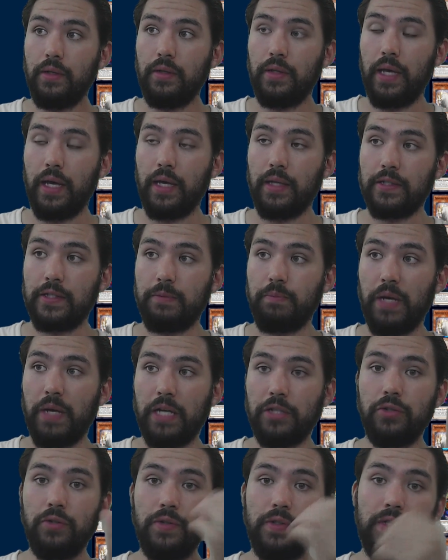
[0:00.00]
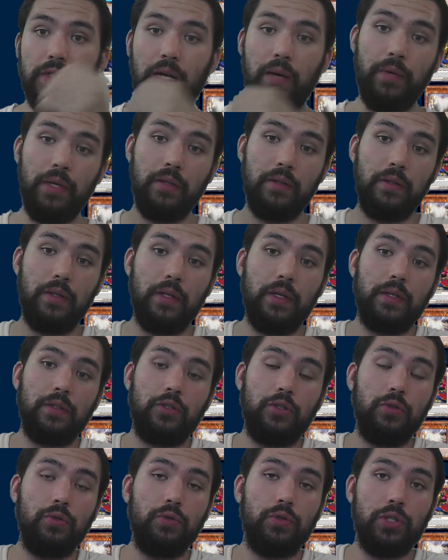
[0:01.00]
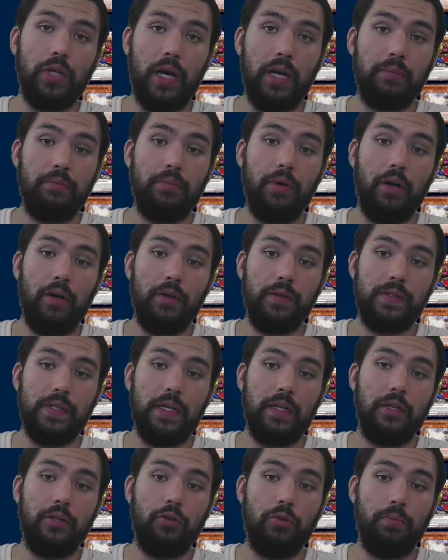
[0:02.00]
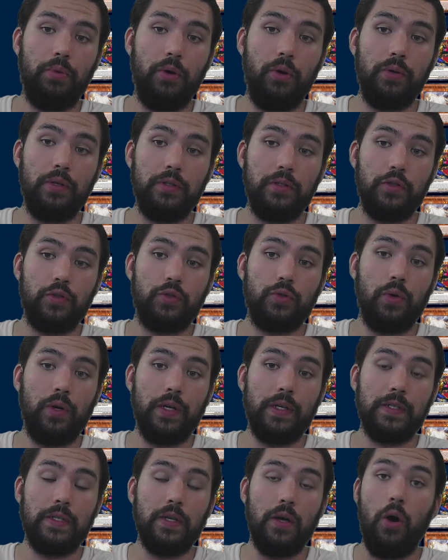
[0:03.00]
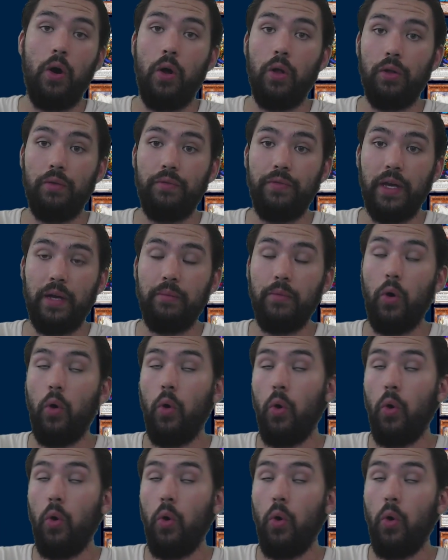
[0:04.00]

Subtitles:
then special summon the 2 Shine Balls, and then your opponent destroys all of them.